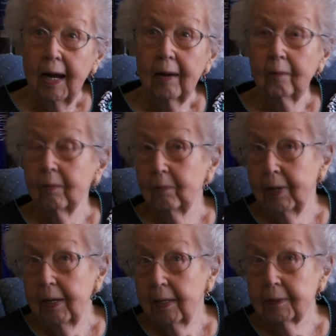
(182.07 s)
uh,
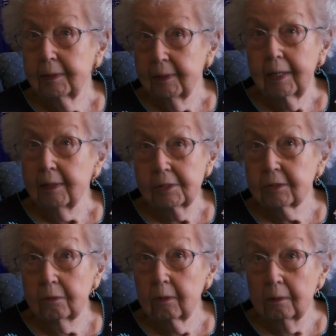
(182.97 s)
we had cut
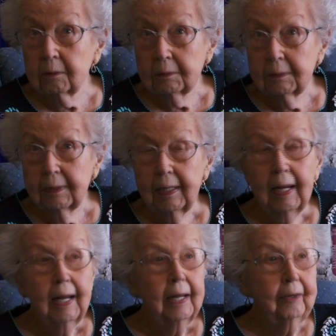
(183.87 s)
school,
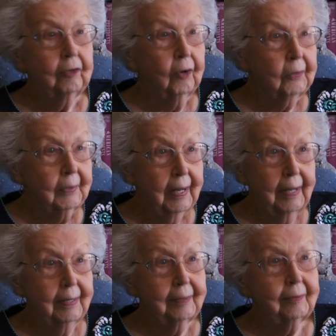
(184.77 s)
you know,
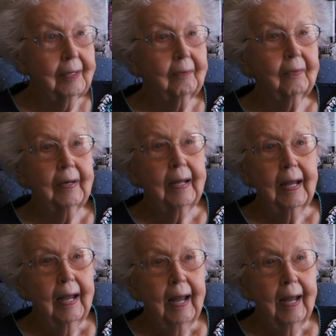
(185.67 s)
and uh,
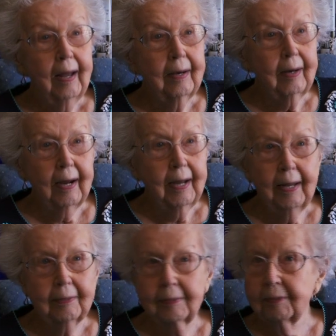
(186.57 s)
and I
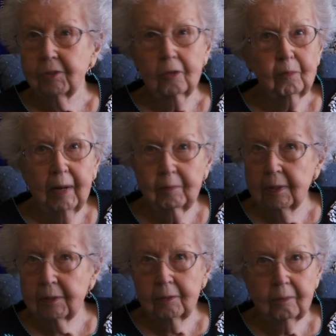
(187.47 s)
hadn't told my
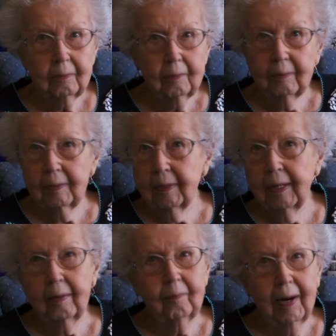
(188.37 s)
mother
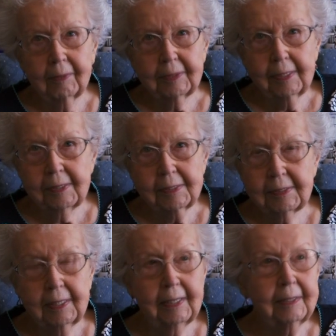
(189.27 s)
about
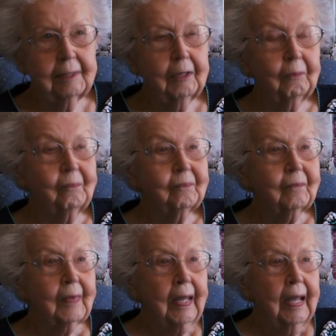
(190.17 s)
this, and um,
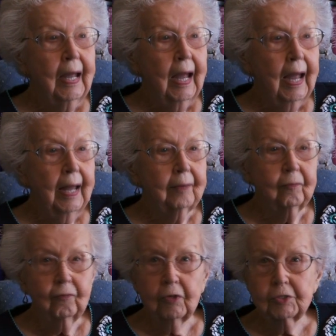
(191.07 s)

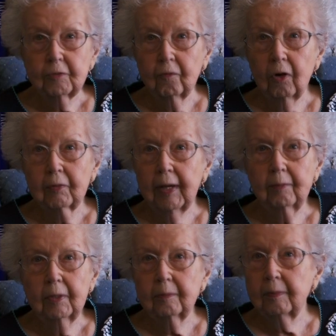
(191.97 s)
and first of all, they
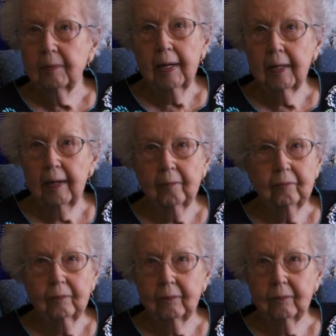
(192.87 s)
would have,